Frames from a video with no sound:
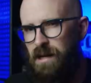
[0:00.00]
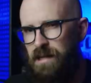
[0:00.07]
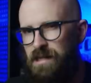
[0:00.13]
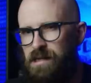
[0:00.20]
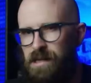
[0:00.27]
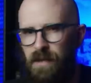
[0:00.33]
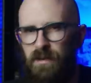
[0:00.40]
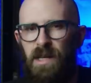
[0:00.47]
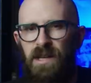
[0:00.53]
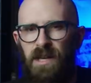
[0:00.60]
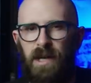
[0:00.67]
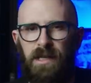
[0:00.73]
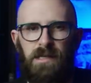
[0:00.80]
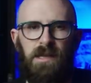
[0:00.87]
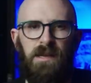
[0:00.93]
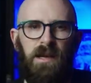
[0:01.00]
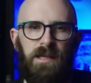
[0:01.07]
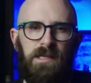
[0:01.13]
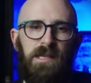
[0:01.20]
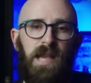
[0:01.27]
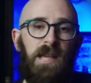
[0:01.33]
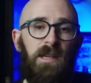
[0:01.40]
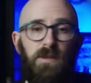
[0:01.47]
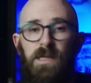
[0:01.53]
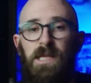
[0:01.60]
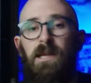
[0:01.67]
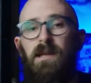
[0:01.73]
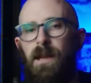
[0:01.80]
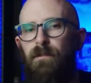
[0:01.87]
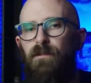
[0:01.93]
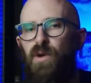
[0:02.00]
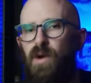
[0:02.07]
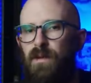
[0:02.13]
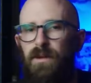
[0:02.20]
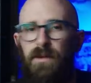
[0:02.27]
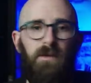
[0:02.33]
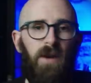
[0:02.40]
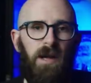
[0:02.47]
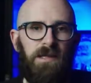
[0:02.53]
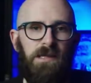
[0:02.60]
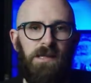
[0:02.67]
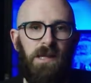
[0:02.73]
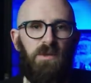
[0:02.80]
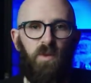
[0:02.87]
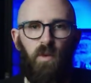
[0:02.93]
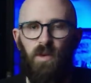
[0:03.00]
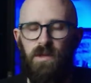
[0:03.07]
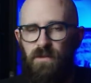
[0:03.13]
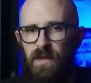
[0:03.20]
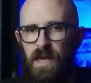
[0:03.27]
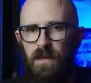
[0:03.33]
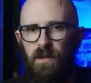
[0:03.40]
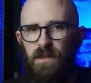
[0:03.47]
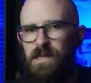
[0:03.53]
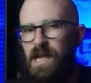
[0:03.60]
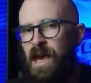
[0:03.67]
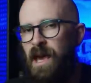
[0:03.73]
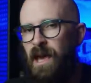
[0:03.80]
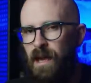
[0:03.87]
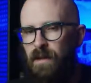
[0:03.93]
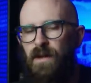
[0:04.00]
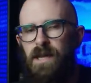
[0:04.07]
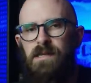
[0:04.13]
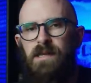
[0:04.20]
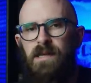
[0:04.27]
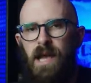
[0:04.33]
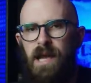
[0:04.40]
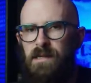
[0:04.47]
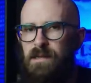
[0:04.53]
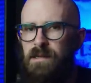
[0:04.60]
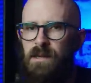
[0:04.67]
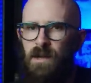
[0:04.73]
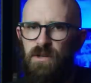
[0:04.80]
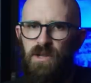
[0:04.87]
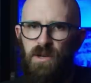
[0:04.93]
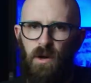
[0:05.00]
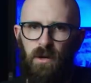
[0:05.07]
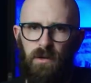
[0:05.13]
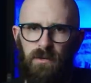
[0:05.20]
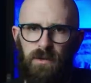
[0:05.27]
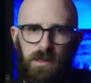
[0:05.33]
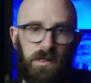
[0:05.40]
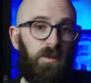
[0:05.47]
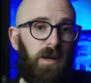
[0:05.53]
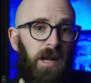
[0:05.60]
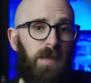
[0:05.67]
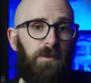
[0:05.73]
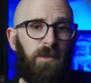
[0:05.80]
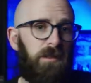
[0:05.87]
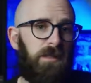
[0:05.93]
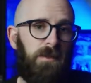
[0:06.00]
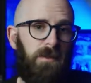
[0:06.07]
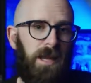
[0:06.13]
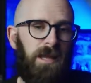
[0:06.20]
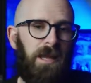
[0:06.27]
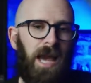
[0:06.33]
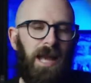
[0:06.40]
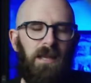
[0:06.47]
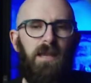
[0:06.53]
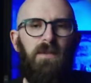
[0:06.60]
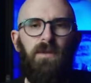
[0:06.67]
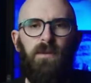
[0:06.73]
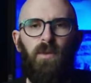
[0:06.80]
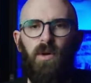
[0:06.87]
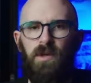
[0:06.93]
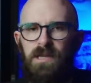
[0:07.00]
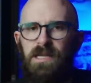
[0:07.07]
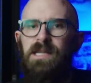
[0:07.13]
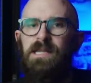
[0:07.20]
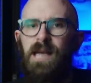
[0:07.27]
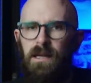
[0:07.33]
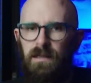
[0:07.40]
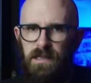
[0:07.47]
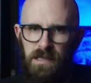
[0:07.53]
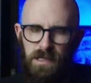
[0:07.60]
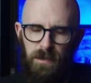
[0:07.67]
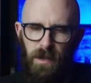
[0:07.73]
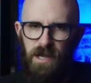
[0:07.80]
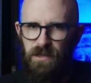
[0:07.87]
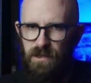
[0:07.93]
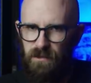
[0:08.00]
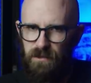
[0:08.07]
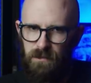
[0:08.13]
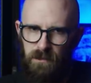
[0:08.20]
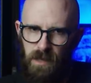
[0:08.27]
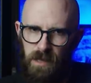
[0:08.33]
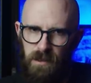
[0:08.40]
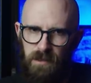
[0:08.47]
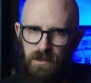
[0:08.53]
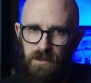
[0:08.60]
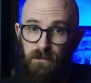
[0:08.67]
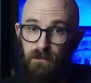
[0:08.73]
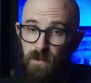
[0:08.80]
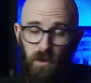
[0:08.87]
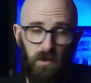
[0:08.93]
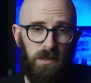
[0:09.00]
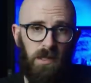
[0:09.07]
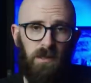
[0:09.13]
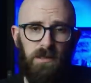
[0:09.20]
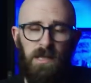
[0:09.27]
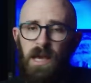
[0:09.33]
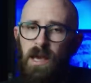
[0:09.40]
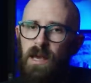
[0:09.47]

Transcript: ninety-seven and nineteen ninety-eight using a number of advanced underwater vehicles, investigators and oceanographers were able to make an even more detailed inspection of the wreckage. All told,